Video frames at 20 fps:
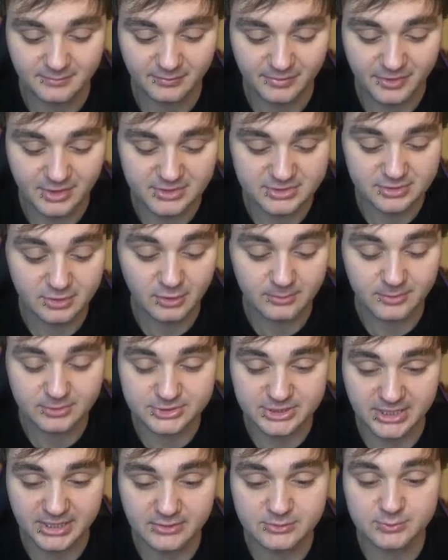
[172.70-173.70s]
There's normal
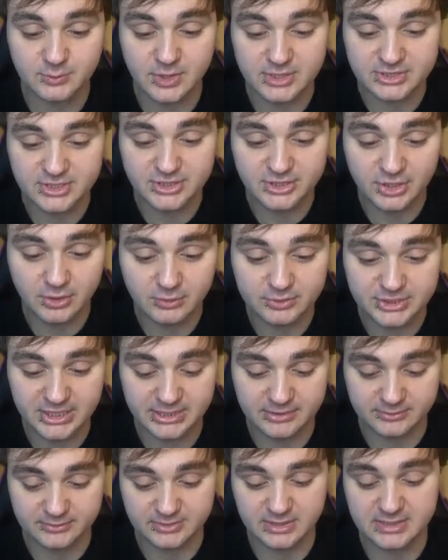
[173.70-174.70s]
tails. Where's the doll
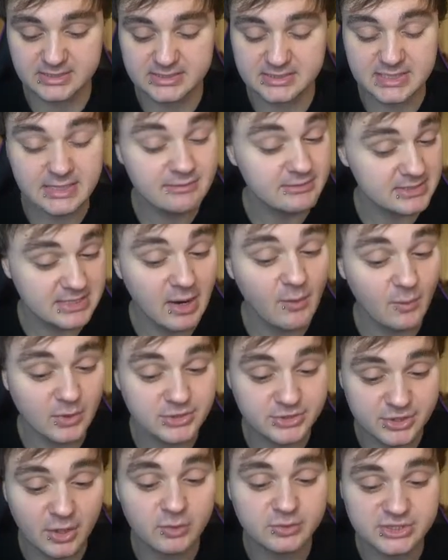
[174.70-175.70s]
tails? Like, seriously, I
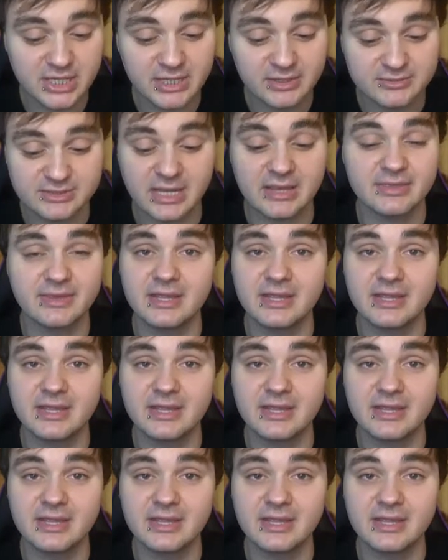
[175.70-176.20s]
want doll tails.